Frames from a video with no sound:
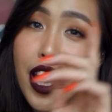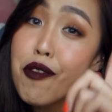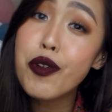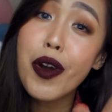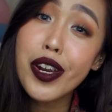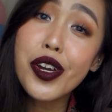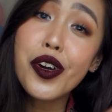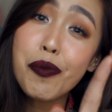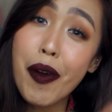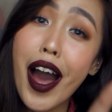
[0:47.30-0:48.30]
if you want to
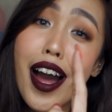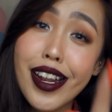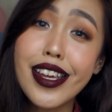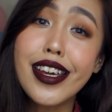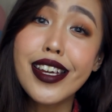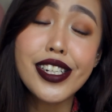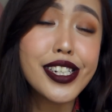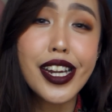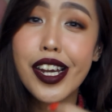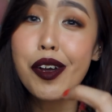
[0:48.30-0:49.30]
go to Bali, just
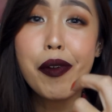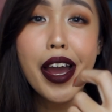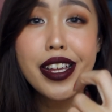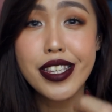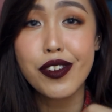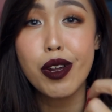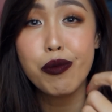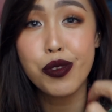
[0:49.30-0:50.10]
check out my Instagram